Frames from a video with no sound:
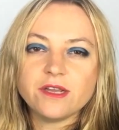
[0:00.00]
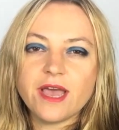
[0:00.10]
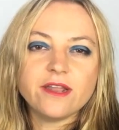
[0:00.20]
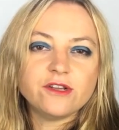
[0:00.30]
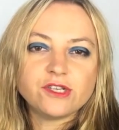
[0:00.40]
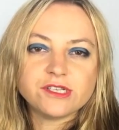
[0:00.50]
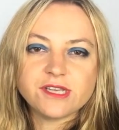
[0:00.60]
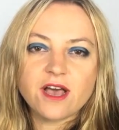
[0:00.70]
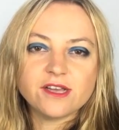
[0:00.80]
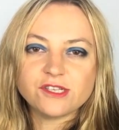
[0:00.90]
and
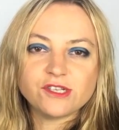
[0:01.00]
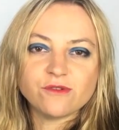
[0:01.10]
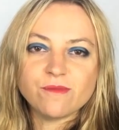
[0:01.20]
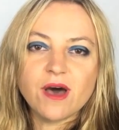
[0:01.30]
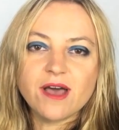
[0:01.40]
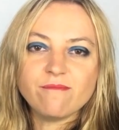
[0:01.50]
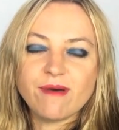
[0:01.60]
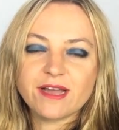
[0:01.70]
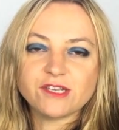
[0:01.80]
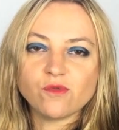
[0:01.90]
just cast your mind
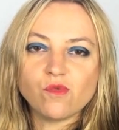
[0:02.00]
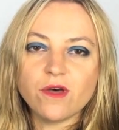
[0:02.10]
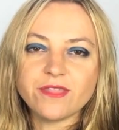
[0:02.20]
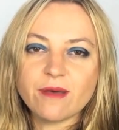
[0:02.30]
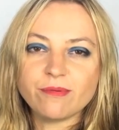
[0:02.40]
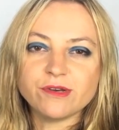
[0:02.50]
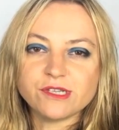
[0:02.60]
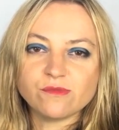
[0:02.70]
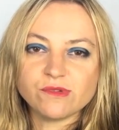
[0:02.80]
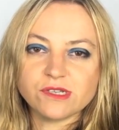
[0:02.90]
back to what that
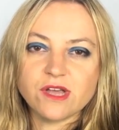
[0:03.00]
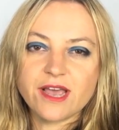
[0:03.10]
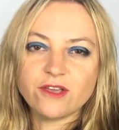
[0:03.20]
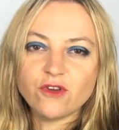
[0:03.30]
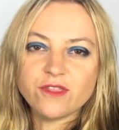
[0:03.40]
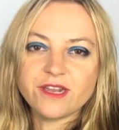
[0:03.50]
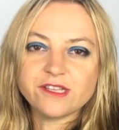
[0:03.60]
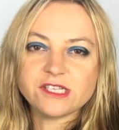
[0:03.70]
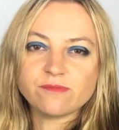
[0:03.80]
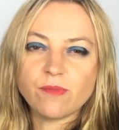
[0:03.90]
person was like. You know, that
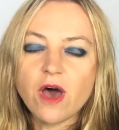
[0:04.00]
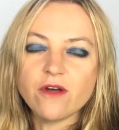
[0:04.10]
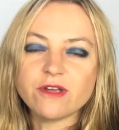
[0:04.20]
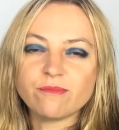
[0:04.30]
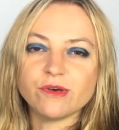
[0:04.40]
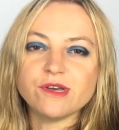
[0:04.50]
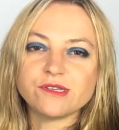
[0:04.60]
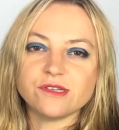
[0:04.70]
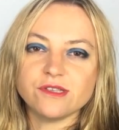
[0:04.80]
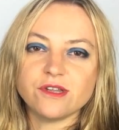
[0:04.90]
inspiring
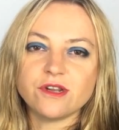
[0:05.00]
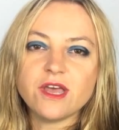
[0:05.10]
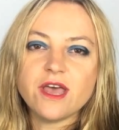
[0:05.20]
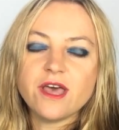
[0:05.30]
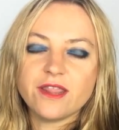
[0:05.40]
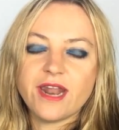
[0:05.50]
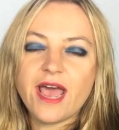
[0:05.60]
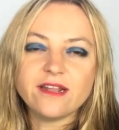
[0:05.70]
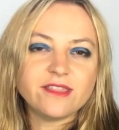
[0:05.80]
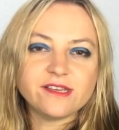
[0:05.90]
person that that
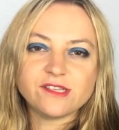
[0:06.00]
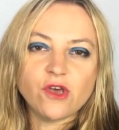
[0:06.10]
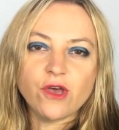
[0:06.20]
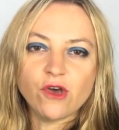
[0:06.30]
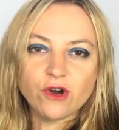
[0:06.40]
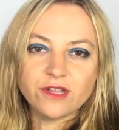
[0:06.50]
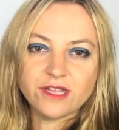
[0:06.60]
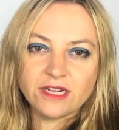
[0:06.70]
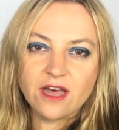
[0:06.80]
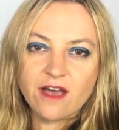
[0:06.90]
had things going on in
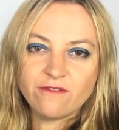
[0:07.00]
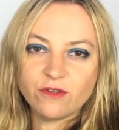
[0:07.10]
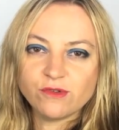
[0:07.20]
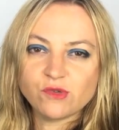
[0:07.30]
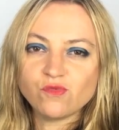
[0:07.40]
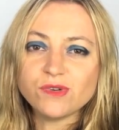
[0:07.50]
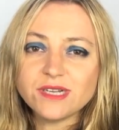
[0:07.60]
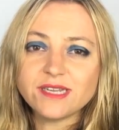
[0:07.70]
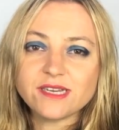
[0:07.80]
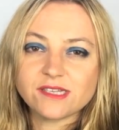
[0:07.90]
their life that was
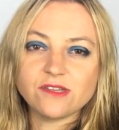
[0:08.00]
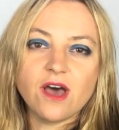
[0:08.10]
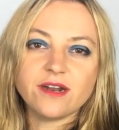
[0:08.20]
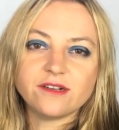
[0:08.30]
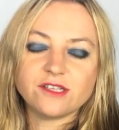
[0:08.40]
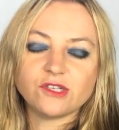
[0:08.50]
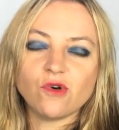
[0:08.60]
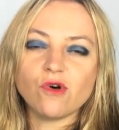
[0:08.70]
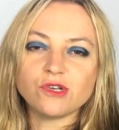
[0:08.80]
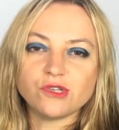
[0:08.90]
really excited to
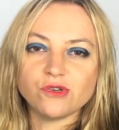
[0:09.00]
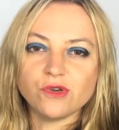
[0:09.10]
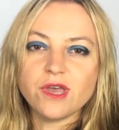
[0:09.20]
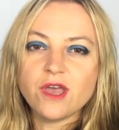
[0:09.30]
talk to.